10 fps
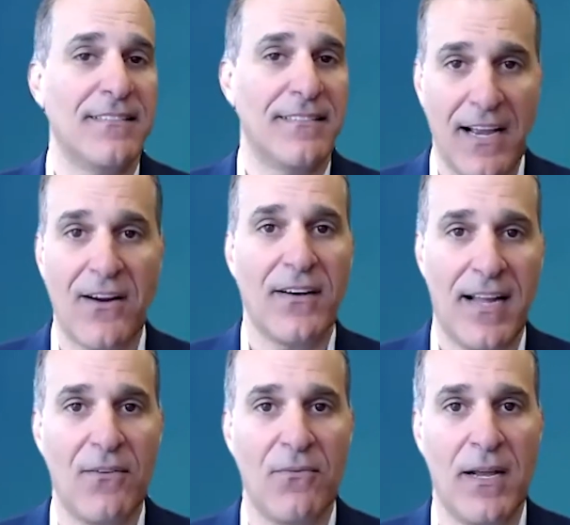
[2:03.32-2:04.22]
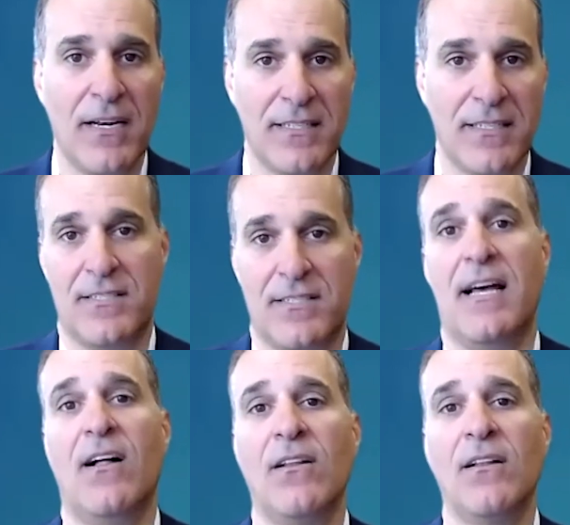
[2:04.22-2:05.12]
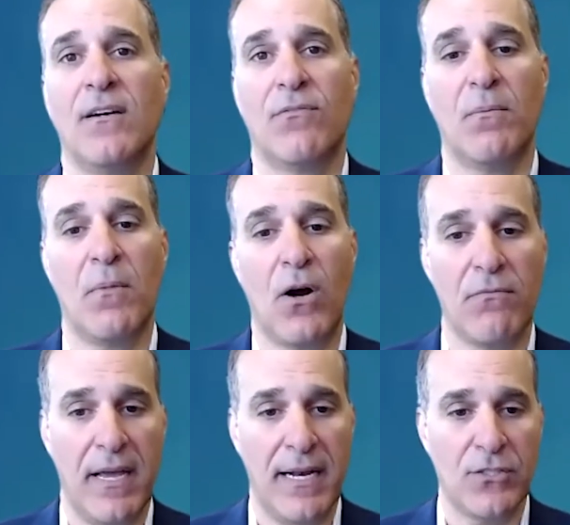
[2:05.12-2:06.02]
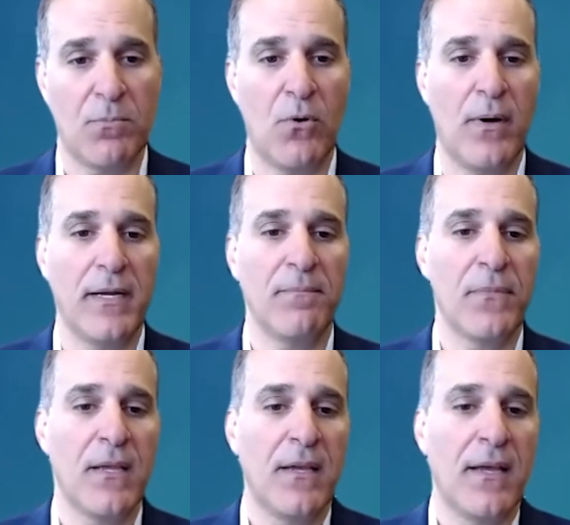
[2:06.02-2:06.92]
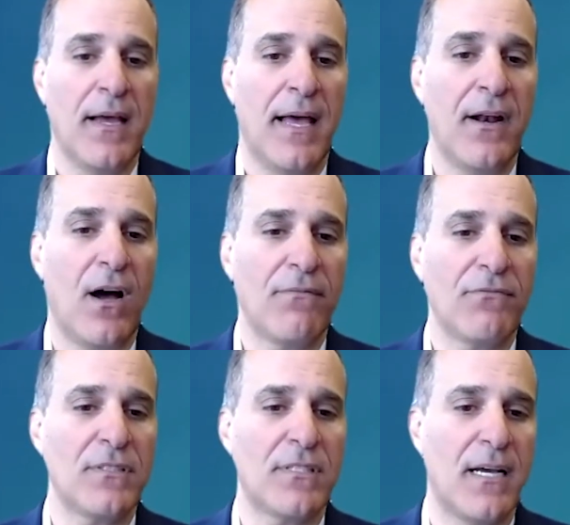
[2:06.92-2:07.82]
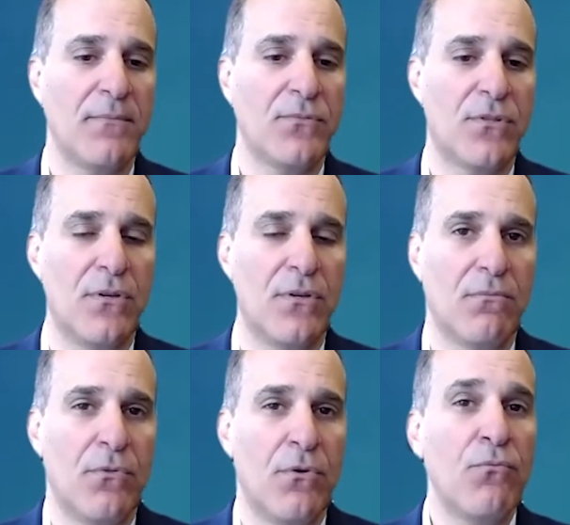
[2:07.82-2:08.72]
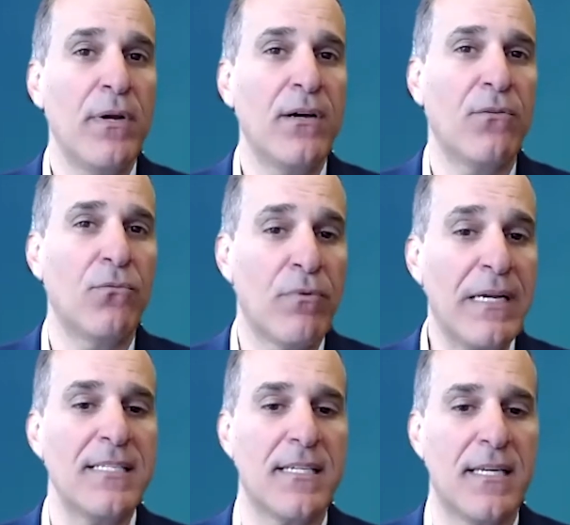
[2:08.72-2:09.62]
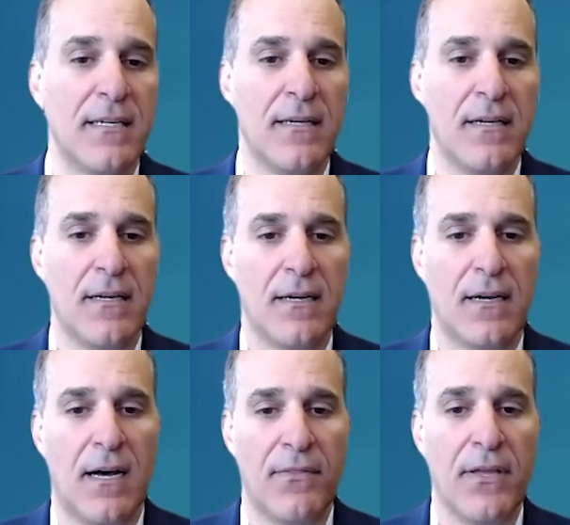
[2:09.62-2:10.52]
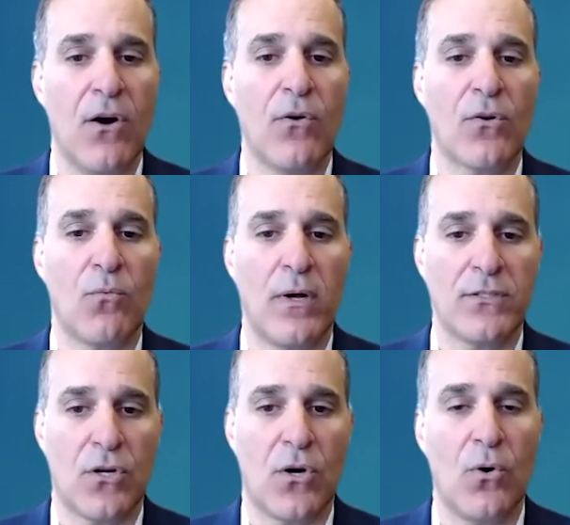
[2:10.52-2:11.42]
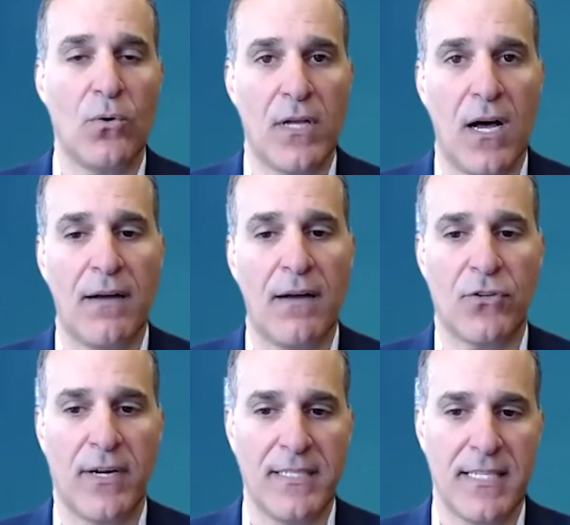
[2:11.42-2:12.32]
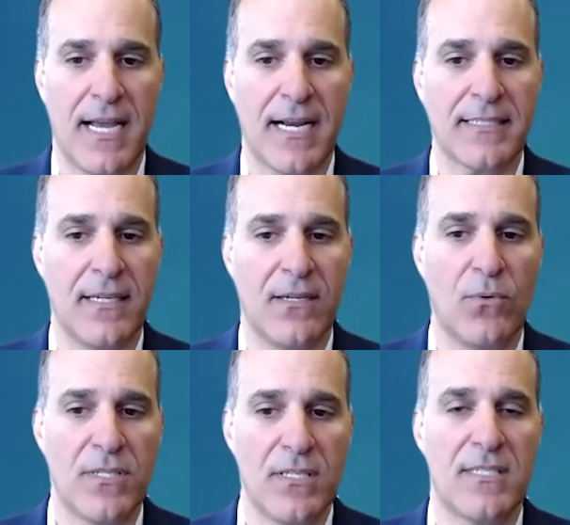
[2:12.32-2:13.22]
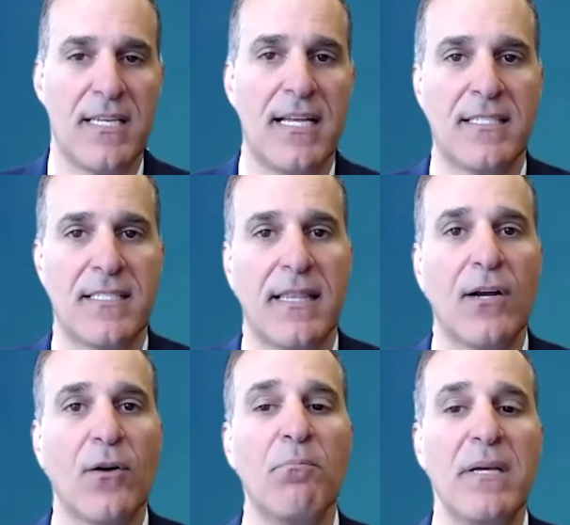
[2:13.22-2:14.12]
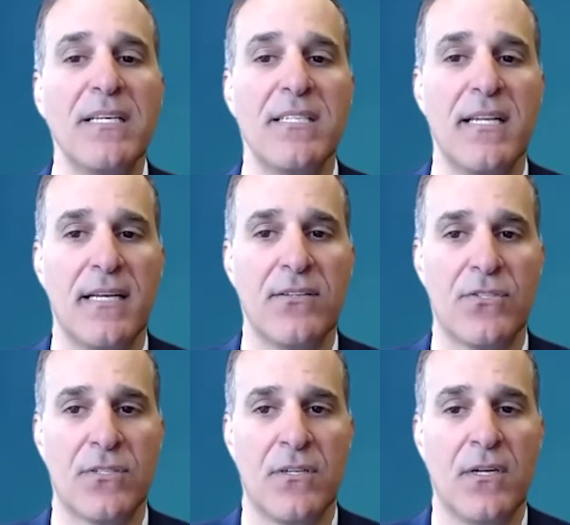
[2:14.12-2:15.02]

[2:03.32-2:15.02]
they are not ready to sell from our vantage point. And oftentimes, the real reason the owner wants to hold off transacting was a sense that their business